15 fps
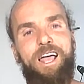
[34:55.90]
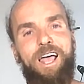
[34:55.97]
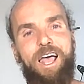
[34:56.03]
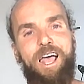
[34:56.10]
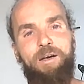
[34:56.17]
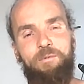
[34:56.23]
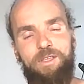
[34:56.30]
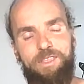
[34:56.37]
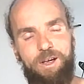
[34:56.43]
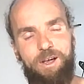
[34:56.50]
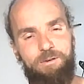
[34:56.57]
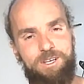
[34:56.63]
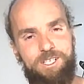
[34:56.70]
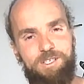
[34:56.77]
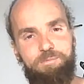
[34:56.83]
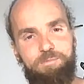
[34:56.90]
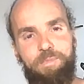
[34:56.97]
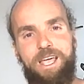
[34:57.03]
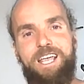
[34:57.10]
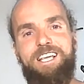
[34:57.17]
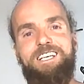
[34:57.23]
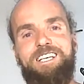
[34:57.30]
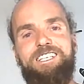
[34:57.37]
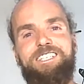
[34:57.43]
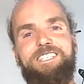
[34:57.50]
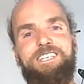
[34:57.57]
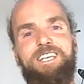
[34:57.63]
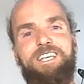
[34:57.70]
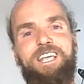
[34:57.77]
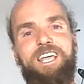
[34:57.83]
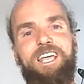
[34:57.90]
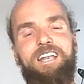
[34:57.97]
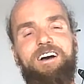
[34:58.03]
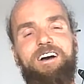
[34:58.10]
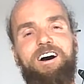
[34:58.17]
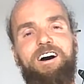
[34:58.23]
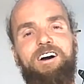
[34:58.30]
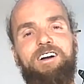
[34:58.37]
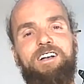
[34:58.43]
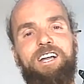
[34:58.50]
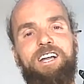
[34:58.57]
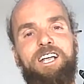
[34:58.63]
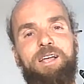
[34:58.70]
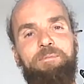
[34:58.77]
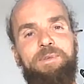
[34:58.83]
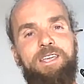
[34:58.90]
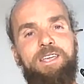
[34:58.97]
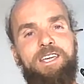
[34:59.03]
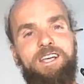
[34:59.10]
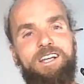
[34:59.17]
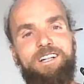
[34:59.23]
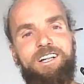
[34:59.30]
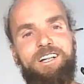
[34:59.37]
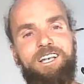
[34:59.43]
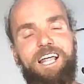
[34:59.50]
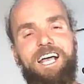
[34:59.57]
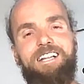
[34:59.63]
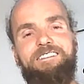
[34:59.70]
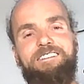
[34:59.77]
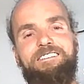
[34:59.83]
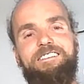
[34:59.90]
And when there is space in the heart, there can be the light